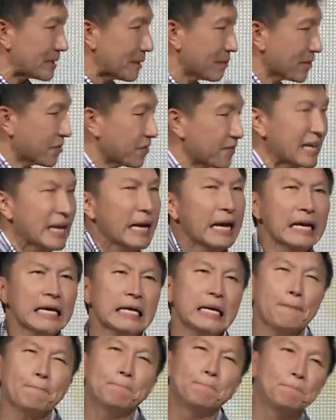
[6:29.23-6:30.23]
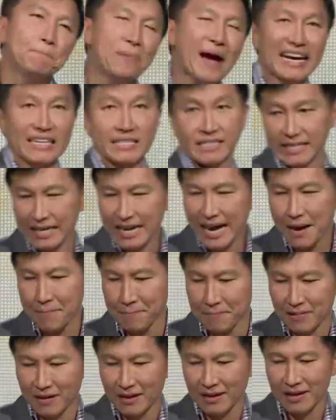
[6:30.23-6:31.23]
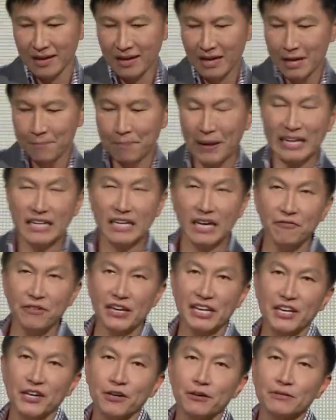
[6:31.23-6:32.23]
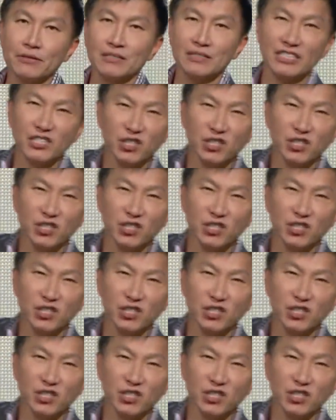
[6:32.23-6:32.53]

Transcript: Number three, He backs it up by giving you the